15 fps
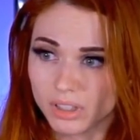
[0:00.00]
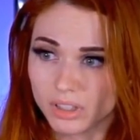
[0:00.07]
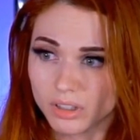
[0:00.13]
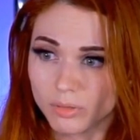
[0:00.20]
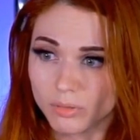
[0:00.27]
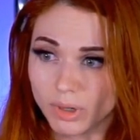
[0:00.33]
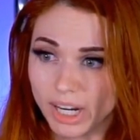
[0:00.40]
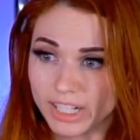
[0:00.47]

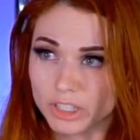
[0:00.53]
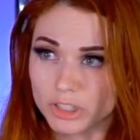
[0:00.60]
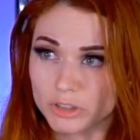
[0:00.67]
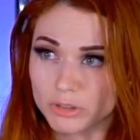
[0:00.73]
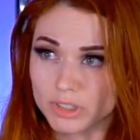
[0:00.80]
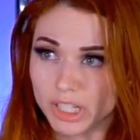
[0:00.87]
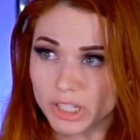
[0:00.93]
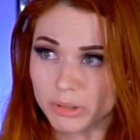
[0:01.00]
Why did you
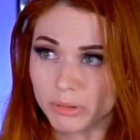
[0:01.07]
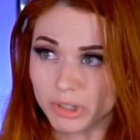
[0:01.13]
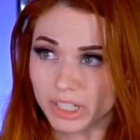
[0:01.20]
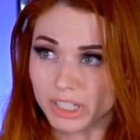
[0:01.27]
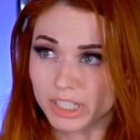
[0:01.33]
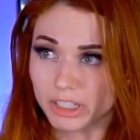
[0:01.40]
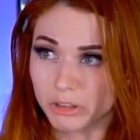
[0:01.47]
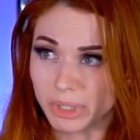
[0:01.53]
say you were going to
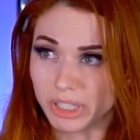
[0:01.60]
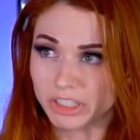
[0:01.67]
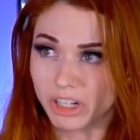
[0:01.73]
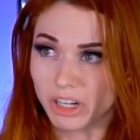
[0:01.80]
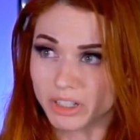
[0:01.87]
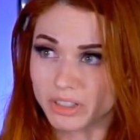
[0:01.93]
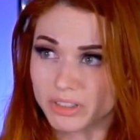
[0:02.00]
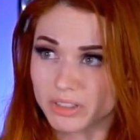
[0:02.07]
kill my
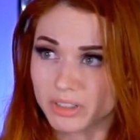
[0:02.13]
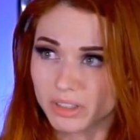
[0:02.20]
dogs?